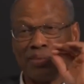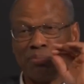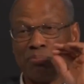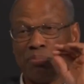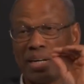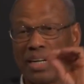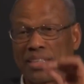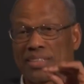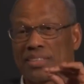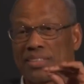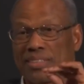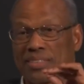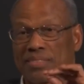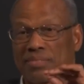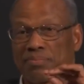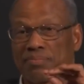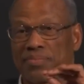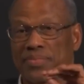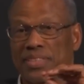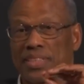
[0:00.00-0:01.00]
But
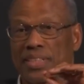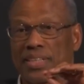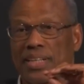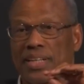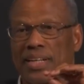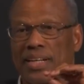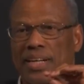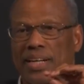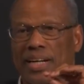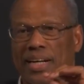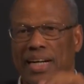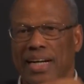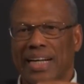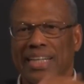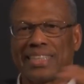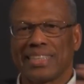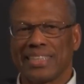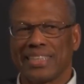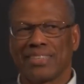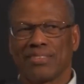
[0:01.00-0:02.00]
I
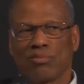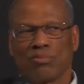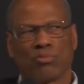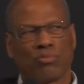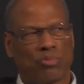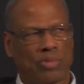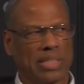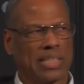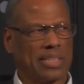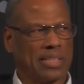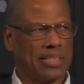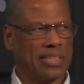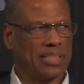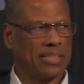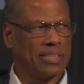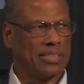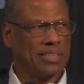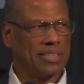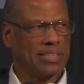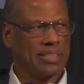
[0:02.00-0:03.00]
didn't really
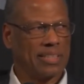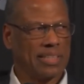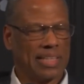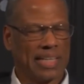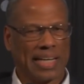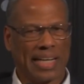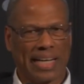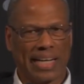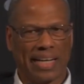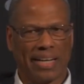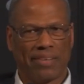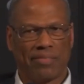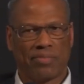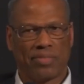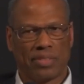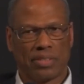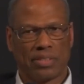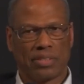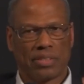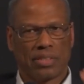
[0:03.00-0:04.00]
have,